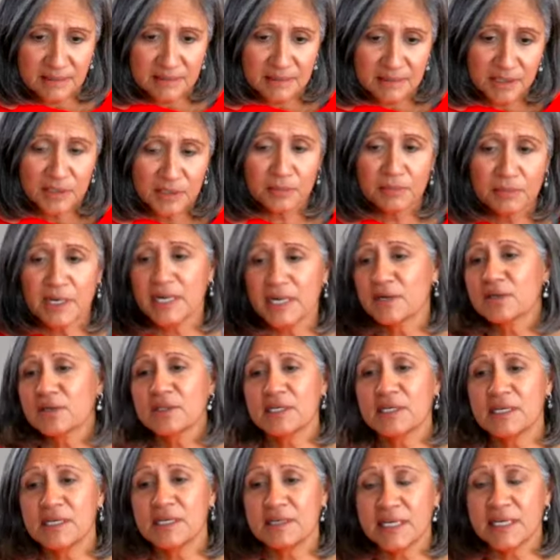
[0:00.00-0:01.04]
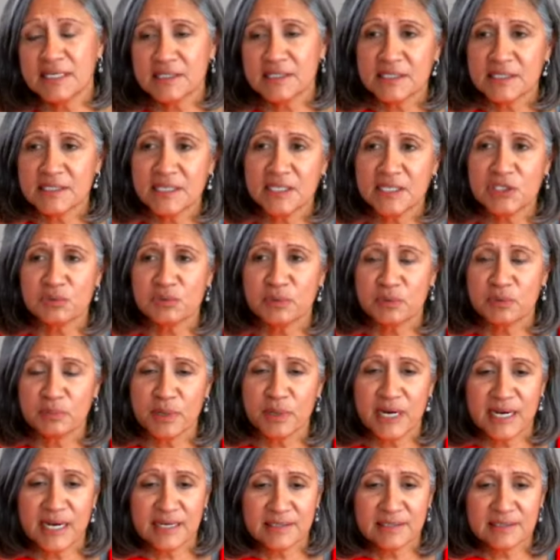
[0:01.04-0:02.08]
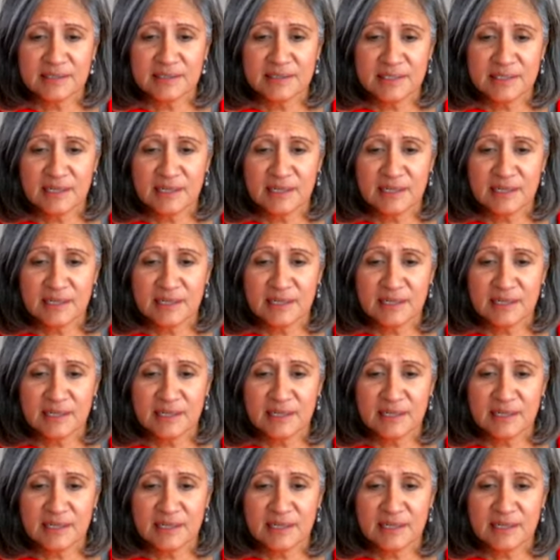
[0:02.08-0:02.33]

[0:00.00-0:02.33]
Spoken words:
My only hesitation with Brad is